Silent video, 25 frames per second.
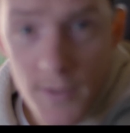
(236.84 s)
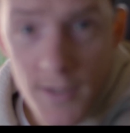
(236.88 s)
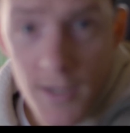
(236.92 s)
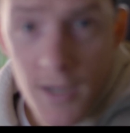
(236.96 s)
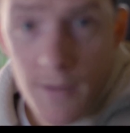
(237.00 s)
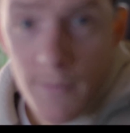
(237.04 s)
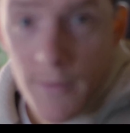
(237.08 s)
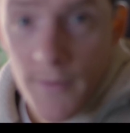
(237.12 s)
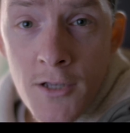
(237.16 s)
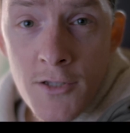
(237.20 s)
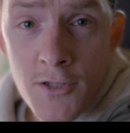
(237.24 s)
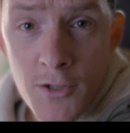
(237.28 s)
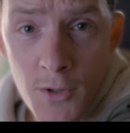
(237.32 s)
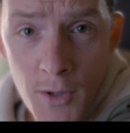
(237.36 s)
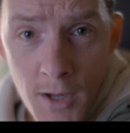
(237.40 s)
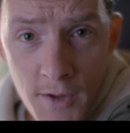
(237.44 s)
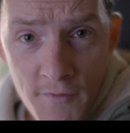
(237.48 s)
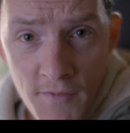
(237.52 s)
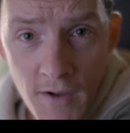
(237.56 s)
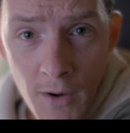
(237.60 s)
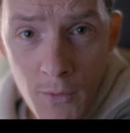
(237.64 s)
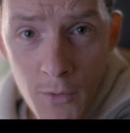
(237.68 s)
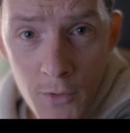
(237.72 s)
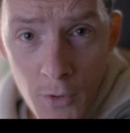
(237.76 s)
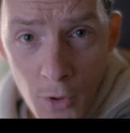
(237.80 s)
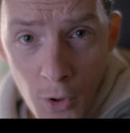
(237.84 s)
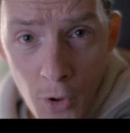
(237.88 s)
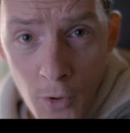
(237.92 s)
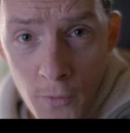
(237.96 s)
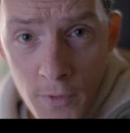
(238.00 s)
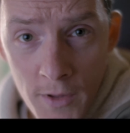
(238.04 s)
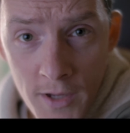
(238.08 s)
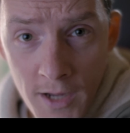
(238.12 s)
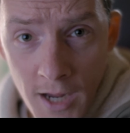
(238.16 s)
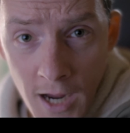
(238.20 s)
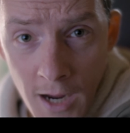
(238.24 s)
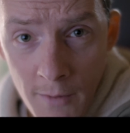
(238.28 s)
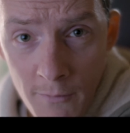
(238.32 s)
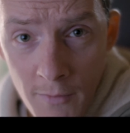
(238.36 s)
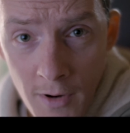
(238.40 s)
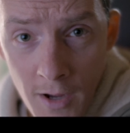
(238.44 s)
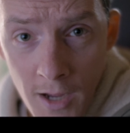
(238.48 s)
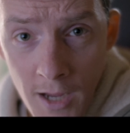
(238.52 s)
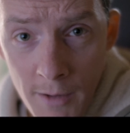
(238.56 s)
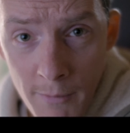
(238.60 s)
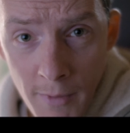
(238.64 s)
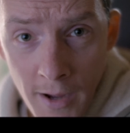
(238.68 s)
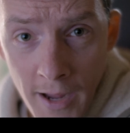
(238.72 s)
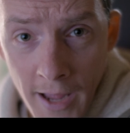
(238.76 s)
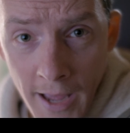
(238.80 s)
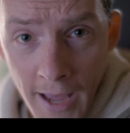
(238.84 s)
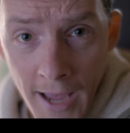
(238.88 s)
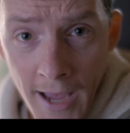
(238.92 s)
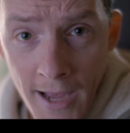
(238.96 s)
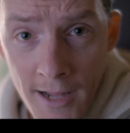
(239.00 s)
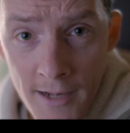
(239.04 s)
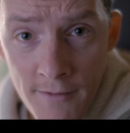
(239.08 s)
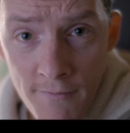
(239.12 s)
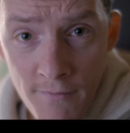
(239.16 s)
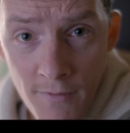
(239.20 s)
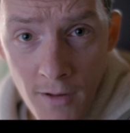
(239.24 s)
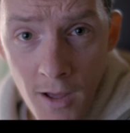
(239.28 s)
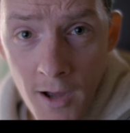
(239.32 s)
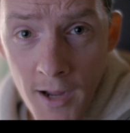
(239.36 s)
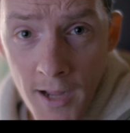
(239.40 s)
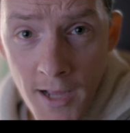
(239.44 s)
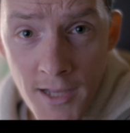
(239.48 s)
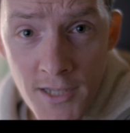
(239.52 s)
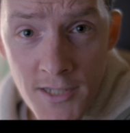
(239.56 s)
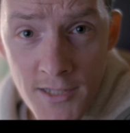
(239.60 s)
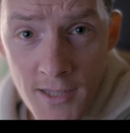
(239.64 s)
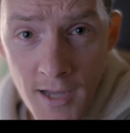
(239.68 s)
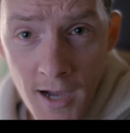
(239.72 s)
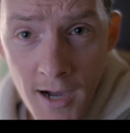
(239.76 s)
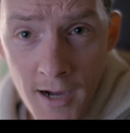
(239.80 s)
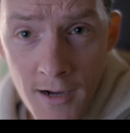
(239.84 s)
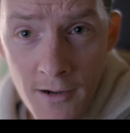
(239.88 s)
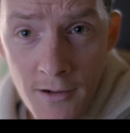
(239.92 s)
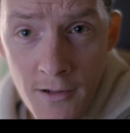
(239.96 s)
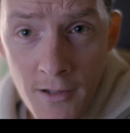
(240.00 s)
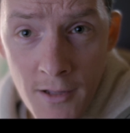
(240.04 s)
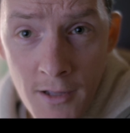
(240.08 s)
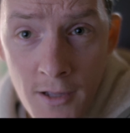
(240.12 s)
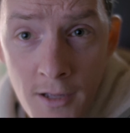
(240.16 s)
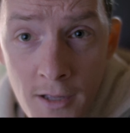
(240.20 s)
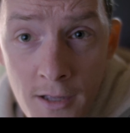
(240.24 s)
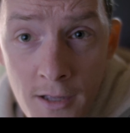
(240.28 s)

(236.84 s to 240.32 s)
right now, but so if I would hold the camera in my hand vlogging style,